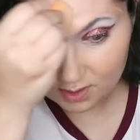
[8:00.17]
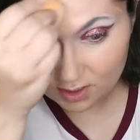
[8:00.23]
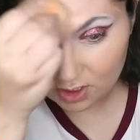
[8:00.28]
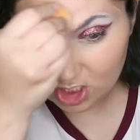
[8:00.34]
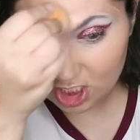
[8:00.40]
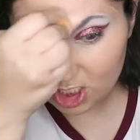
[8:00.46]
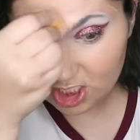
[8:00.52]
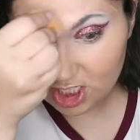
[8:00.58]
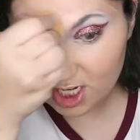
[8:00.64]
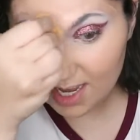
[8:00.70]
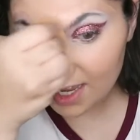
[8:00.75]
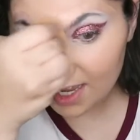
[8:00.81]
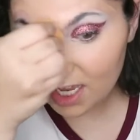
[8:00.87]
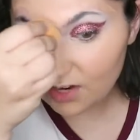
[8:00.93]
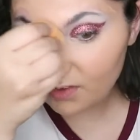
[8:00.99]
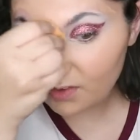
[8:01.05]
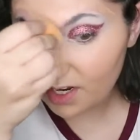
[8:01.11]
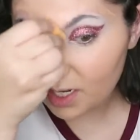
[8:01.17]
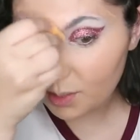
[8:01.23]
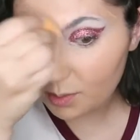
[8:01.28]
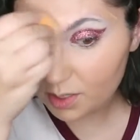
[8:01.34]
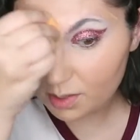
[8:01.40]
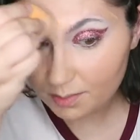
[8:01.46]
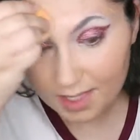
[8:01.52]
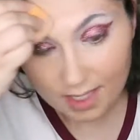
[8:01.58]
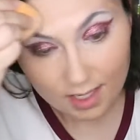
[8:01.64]
chit chat get ready
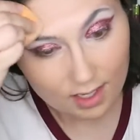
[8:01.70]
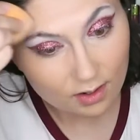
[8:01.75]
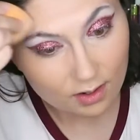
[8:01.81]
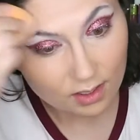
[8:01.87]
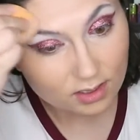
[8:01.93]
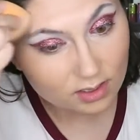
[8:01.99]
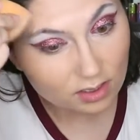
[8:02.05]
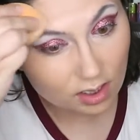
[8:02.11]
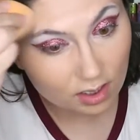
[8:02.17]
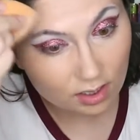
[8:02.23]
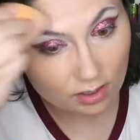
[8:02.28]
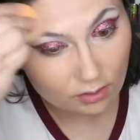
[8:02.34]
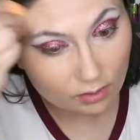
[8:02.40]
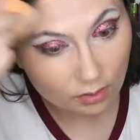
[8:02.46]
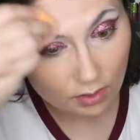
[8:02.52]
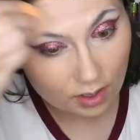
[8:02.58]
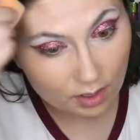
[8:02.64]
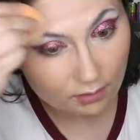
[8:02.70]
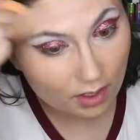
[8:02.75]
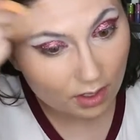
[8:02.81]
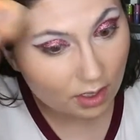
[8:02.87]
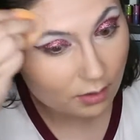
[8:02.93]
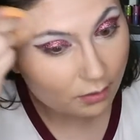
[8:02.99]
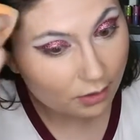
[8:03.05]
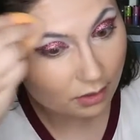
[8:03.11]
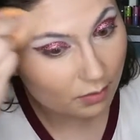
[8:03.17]
with me, or talk through get
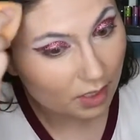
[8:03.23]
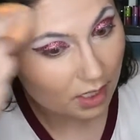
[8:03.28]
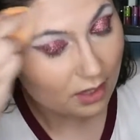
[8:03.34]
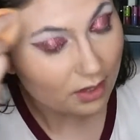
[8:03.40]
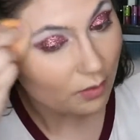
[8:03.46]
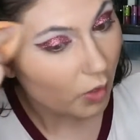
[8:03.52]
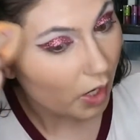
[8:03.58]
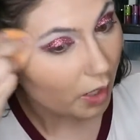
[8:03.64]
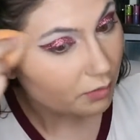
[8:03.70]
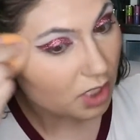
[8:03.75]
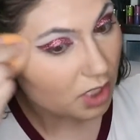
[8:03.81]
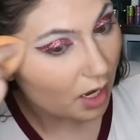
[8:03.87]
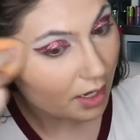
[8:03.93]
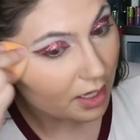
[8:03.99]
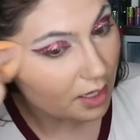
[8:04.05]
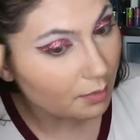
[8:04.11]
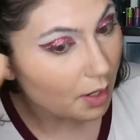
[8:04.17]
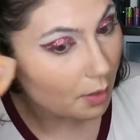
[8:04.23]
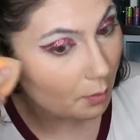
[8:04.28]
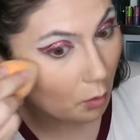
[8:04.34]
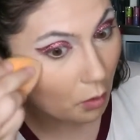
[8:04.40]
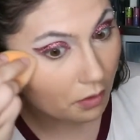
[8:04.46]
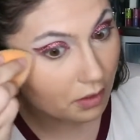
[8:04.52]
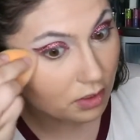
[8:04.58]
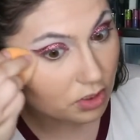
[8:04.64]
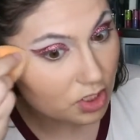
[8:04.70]
ready with me, where I'm talking about
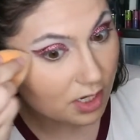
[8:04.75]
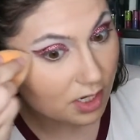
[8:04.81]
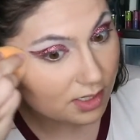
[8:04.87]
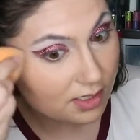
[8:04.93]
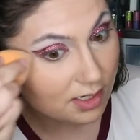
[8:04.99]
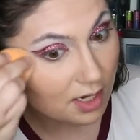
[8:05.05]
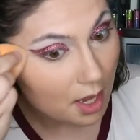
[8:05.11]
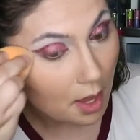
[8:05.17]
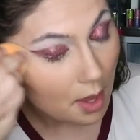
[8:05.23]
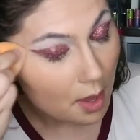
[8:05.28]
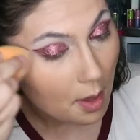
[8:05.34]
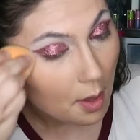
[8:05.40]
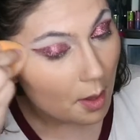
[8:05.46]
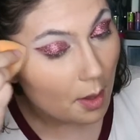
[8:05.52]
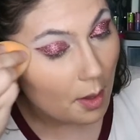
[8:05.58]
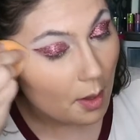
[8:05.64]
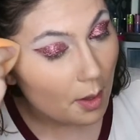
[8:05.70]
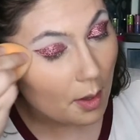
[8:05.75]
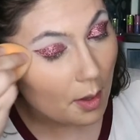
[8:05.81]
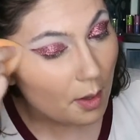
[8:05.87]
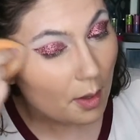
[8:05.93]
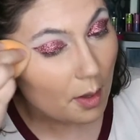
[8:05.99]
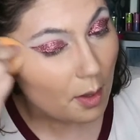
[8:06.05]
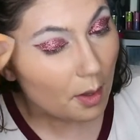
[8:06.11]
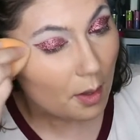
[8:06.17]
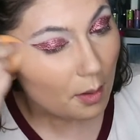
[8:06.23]
more than just
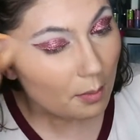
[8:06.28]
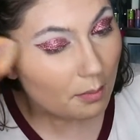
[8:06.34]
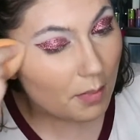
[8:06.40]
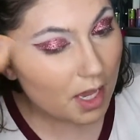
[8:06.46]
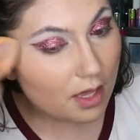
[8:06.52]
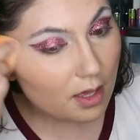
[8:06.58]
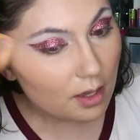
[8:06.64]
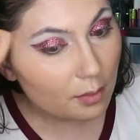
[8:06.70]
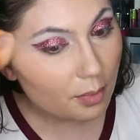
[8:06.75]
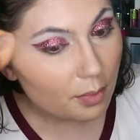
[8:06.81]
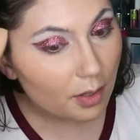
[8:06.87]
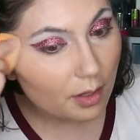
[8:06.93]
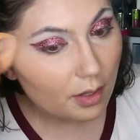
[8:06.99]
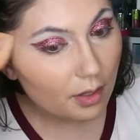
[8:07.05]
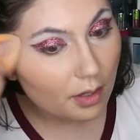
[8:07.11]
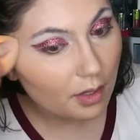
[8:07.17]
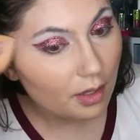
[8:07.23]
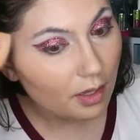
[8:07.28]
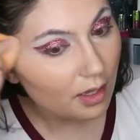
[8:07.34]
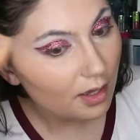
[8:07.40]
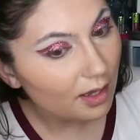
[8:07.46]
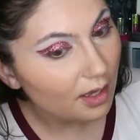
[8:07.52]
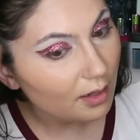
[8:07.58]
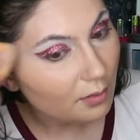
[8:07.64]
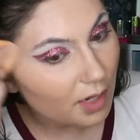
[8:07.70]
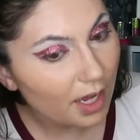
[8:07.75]
makeup.
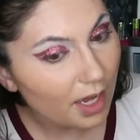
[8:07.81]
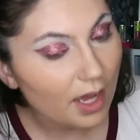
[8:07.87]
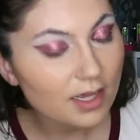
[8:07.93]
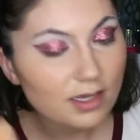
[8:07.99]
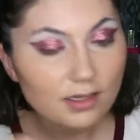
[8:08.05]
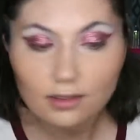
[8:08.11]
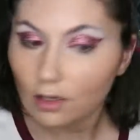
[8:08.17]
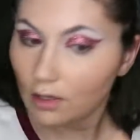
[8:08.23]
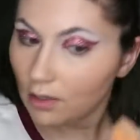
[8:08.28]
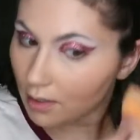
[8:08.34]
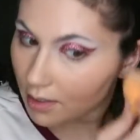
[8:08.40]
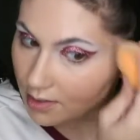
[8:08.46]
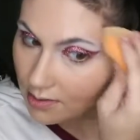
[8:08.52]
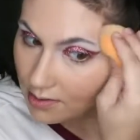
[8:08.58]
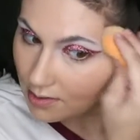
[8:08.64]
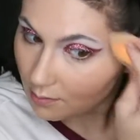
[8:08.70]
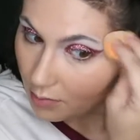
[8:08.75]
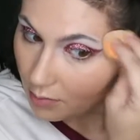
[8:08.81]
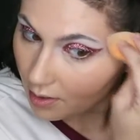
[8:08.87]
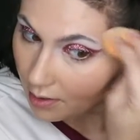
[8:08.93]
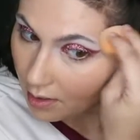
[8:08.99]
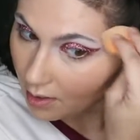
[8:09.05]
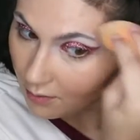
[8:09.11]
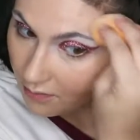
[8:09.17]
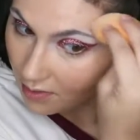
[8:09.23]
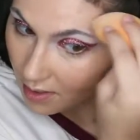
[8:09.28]
And my eye look is simple
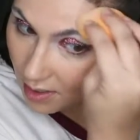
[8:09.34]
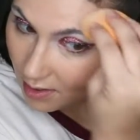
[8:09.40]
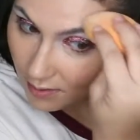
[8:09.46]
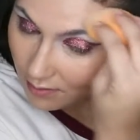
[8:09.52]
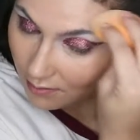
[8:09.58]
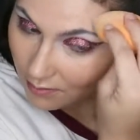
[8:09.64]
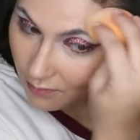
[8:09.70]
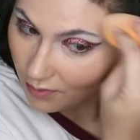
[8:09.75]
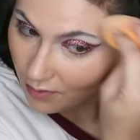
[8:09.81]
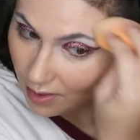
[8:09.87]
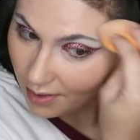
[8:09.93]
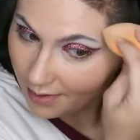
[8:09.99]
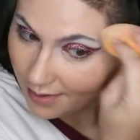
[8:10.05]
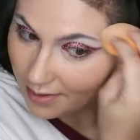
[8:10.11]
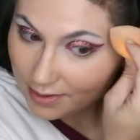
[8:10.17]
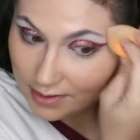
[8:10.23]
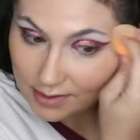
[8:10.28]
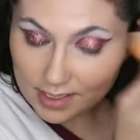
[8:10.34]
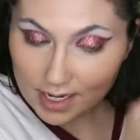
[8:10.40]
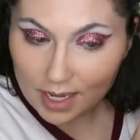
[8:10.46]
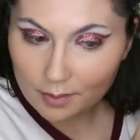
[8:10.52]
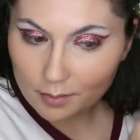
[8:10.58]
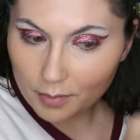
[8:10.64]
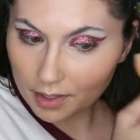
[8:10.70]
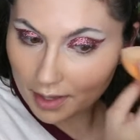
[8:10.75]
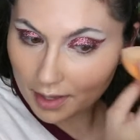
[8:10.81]
enough that it really didn't
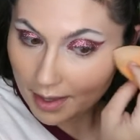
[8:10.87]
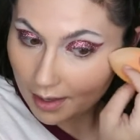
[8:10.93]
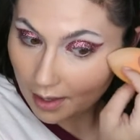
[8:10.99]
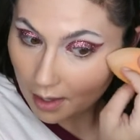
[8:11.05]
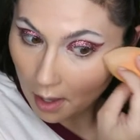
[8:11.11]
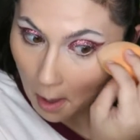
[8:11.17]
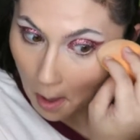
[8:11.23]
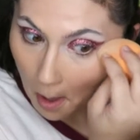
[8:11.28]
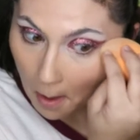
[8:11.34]
take but like